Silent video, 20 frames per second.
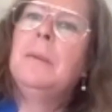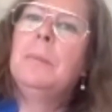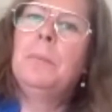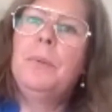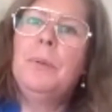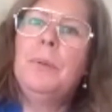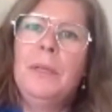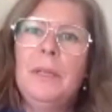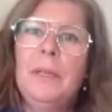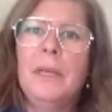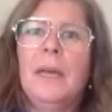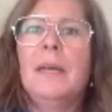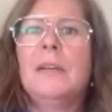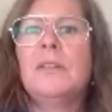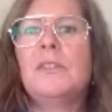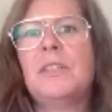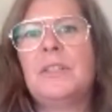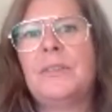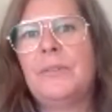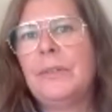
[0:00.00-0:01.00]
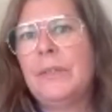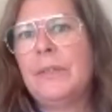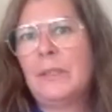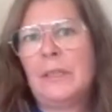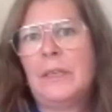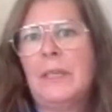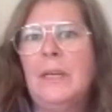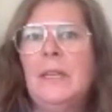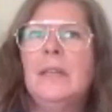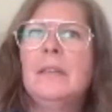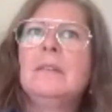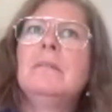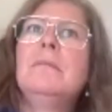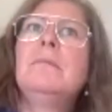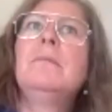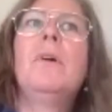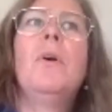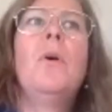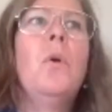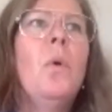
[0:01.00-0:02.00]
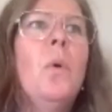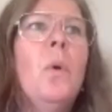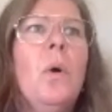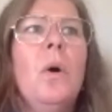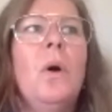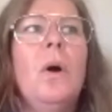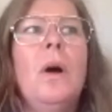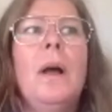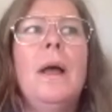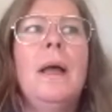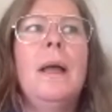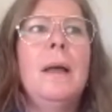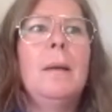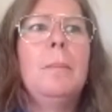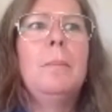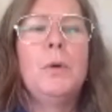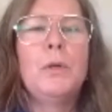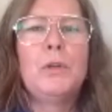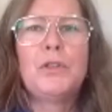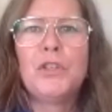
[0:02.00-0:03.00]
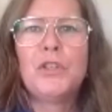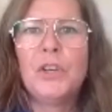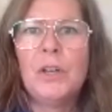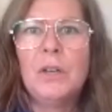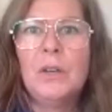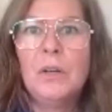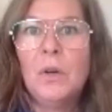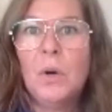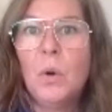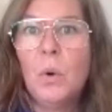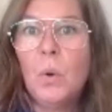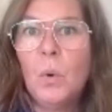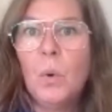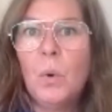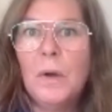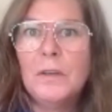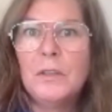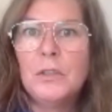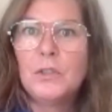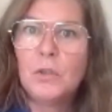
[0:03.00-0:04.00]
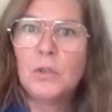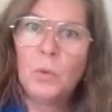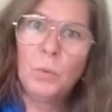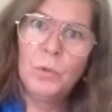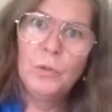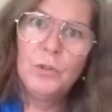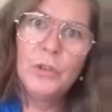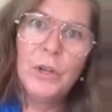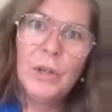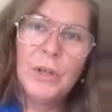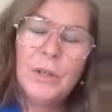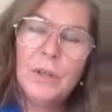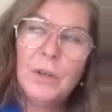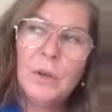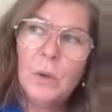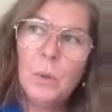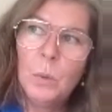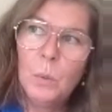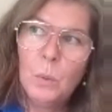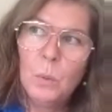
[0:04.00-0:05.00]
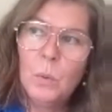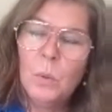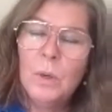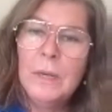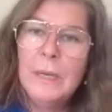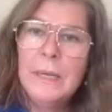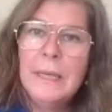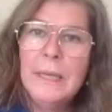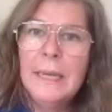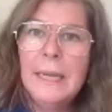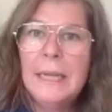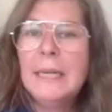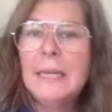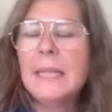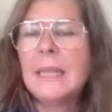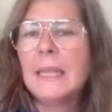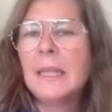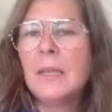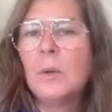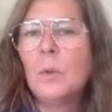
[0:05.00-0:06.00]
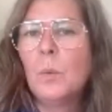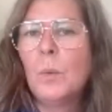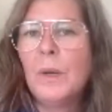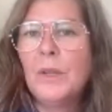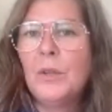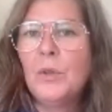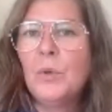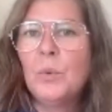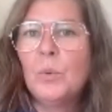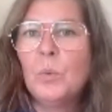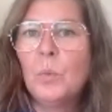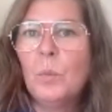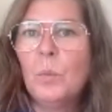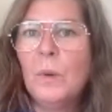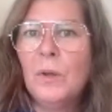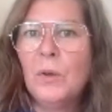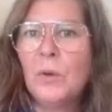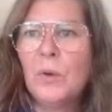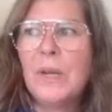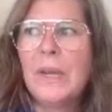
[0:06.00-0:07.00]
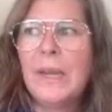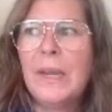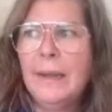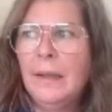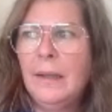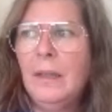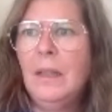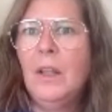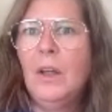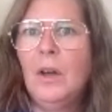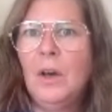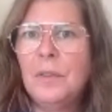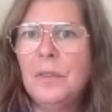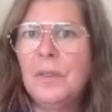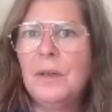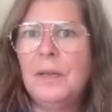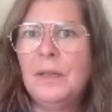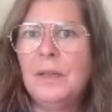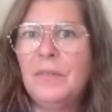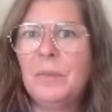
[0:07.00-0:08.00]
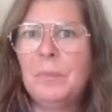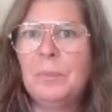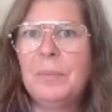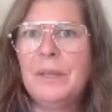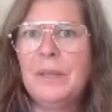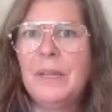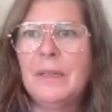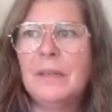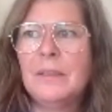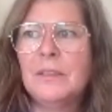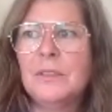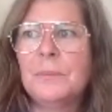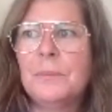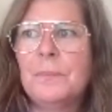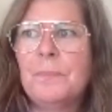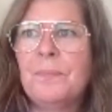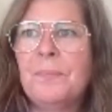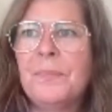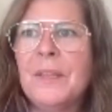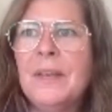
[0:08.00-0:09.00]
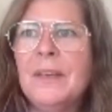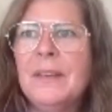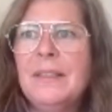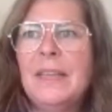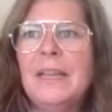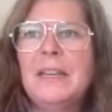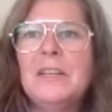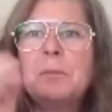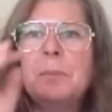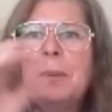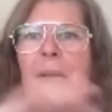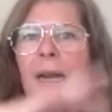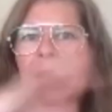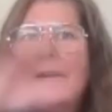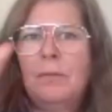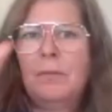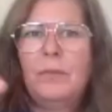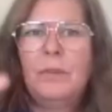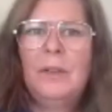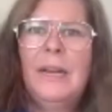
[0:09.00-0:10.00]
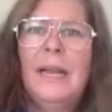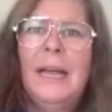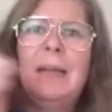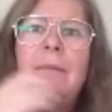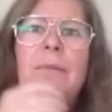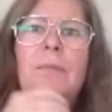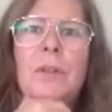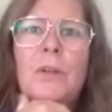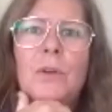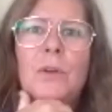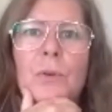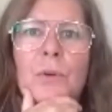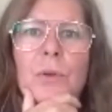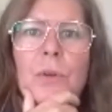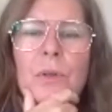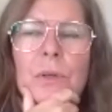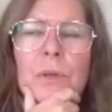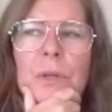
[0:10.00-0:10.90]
be a serial killer or a butcher or a soldier or anything where you kill other living beings. That is part of the livelihood.